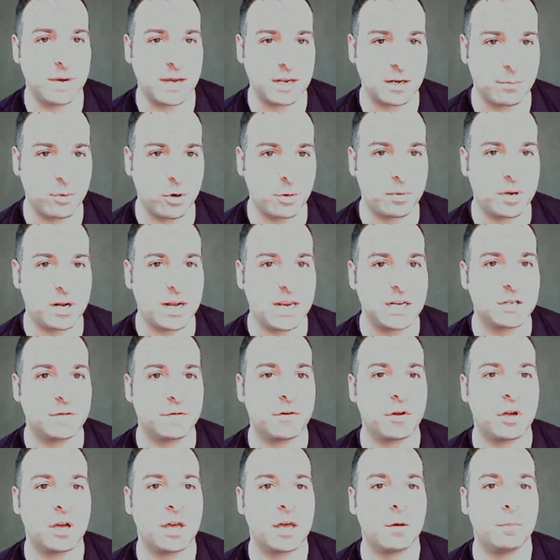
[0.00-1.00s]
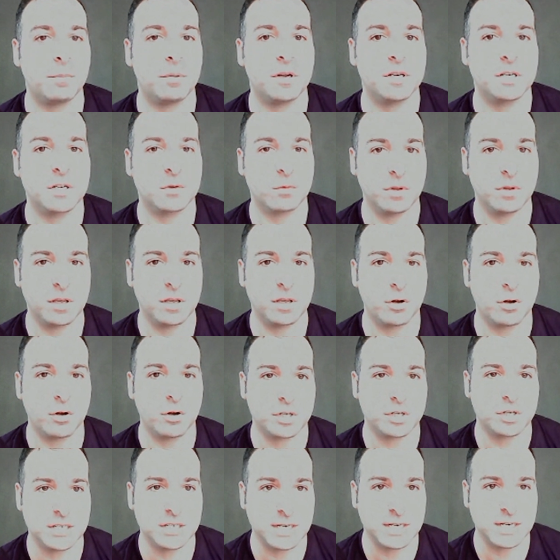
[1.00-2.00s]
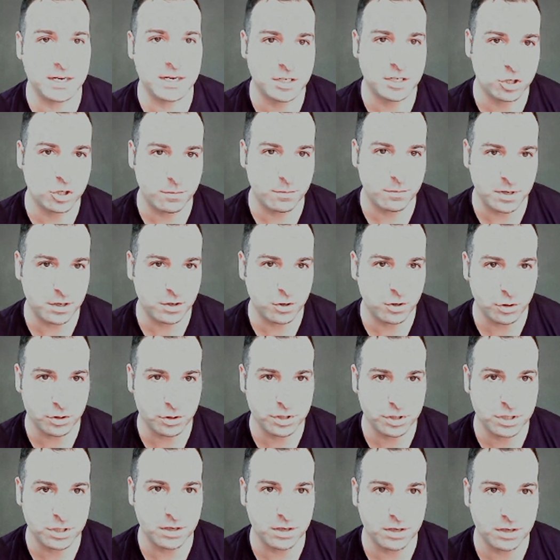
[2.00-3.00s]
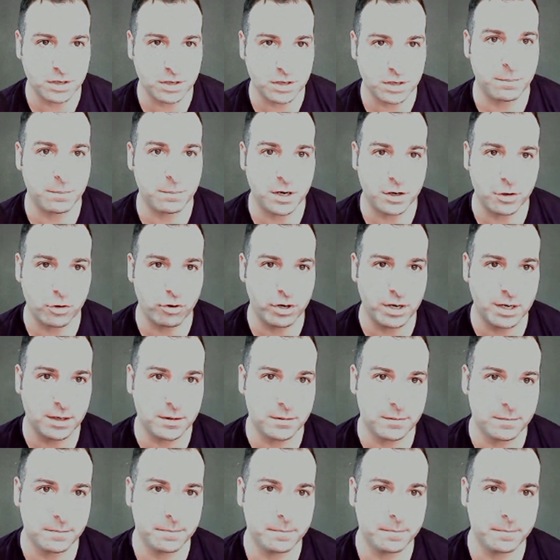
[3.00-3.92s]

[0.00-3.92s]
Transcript: make the population feel helpless with the constant censorship and the constant fear-mongering.